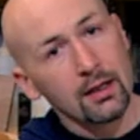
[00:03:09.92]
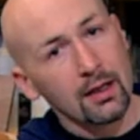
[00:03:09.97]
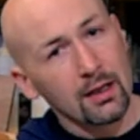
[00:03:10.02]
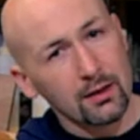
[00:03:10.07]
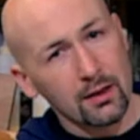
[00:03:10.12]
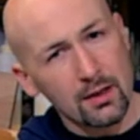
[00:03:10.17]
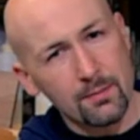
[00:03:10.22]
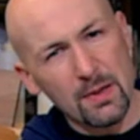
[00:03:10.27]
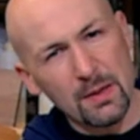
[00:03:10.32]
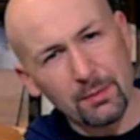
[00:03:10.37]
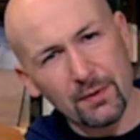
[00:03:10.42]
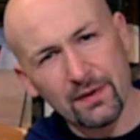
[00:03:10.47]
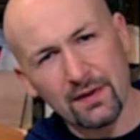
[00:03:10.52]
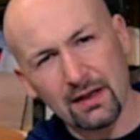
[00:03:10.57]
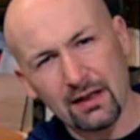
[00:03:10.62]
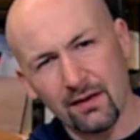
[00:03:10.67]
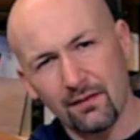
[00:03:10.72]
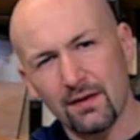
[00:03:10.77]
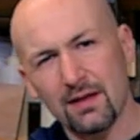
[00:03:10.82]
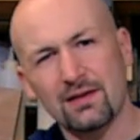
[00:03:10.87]
A lot of people
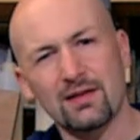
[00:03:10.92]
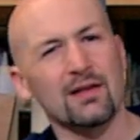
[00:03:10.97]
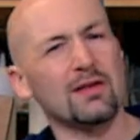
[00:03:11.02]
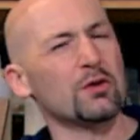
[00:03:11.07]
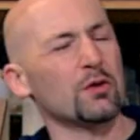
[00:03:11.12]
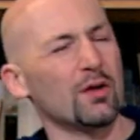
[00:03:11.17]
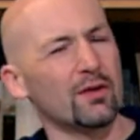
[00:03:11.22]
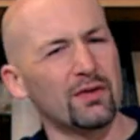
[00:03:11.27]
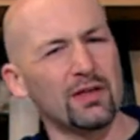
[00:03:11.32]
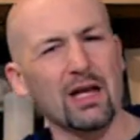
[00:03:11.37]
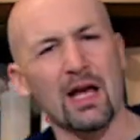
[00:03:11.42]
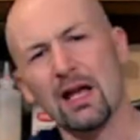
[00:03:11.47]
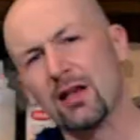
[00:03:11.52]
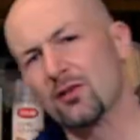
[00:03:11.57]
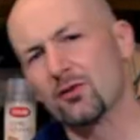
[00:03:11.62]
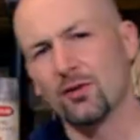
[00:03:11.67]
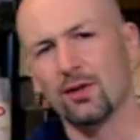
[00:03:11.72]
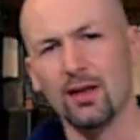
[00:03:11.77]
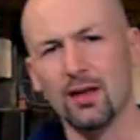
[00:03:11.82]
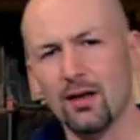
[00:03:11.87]
think of this as sort of an
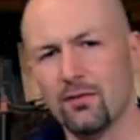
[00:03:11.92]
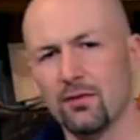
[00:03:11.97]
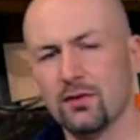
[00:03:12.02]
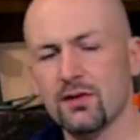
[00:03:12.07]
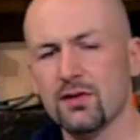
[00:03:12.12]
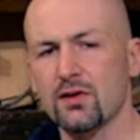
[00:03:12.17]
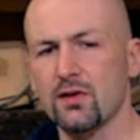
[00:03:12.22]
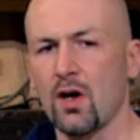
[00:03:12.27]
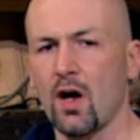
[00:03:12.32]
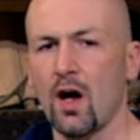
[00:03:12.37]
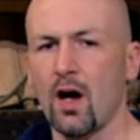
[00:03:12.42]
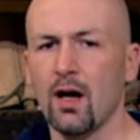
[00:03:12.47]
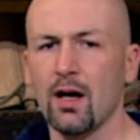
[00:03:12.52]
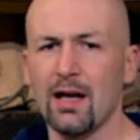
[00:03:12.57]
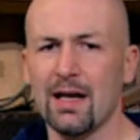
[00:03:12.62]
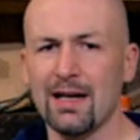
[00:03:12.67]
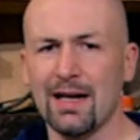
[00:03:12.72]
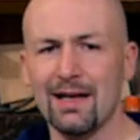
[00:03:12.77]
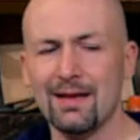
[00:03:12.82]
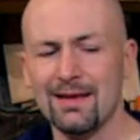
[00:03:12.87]
entry-level saw,
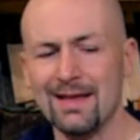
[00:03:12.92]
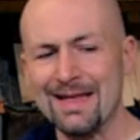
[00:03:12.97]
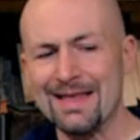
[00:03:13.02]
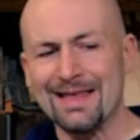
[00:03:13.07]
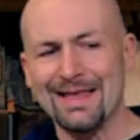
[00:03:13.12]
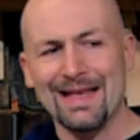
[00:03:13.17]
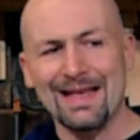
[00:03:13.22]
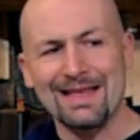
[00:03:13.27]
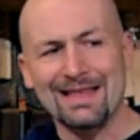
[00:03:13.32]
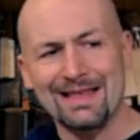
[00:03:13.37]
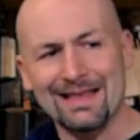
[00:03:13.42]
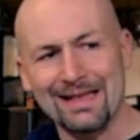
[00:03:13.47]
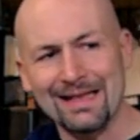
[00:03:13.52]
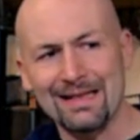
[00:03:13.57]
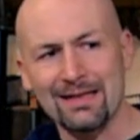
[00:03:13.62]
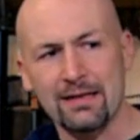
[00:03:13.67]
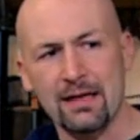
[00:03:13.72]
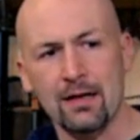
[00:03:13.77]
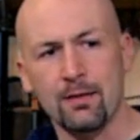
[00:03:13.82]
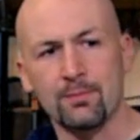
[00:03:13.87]
and I think they
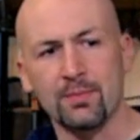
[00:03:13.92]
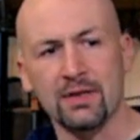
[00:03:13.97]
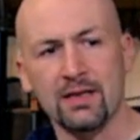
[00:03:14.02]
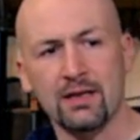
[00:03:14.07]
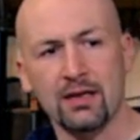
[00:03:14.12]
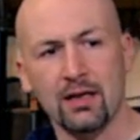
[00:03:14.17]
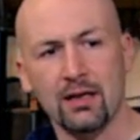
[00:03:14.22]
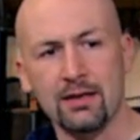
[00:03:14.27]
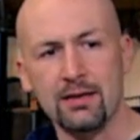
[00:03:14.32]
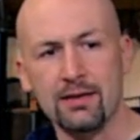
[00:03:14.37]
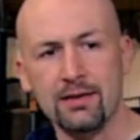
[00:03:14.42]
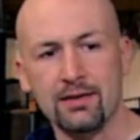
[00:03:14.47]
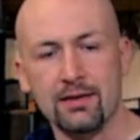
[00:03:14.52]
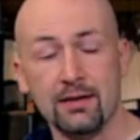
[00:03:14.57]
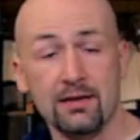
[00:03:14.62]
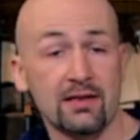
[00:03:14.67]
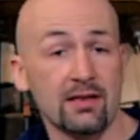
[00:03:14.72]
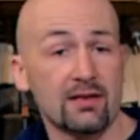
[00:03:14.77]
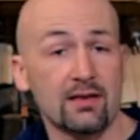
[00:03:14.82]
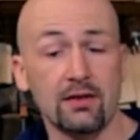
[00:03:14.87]
think that because
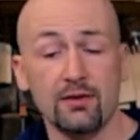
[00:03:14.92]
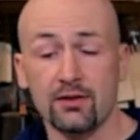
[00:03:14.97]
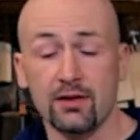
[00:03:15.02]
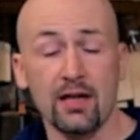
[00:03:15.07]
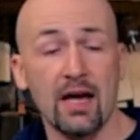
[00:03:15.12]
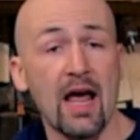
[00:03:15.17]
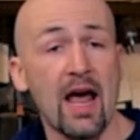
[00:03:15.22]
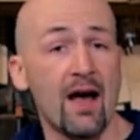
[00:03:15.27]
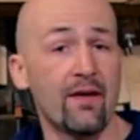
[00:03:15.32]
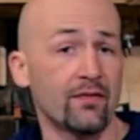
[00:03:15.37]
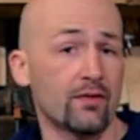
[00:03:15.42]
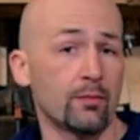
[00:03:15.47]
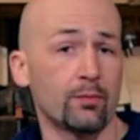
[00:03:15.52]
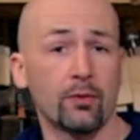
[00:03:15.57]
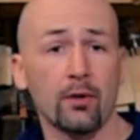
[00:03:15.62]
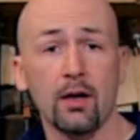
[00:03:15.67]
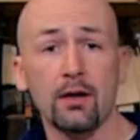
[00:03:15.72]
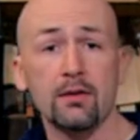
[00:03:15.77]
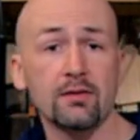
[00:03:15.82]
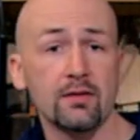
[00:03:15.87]
it's essentially half the
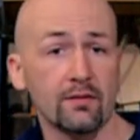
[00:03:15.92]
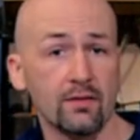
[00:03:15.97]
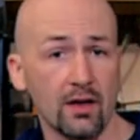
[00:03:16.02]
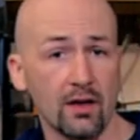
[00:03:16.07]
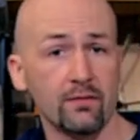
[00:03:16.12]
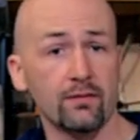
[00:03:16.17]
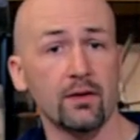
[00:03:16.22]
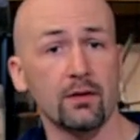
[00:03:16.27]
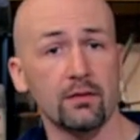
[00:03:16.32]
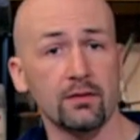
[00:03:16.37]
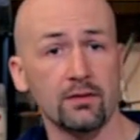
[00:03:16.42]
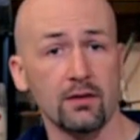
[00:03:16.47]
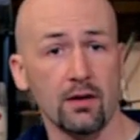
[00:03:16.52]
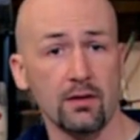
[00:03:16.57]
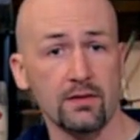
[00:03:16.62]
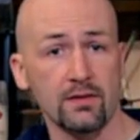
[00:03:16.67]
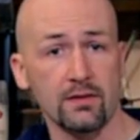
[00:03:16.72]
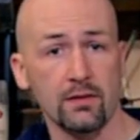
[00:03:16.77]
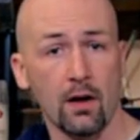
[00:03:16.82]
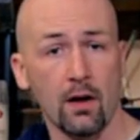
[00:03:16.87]
price of that
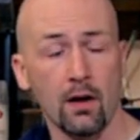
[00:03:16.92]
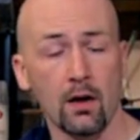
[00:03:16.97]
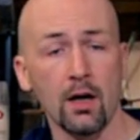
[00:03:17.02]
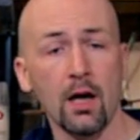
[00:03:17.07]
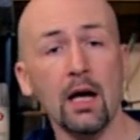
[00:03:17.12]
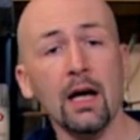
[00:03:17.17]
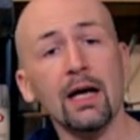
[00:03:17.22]
Veritas saw.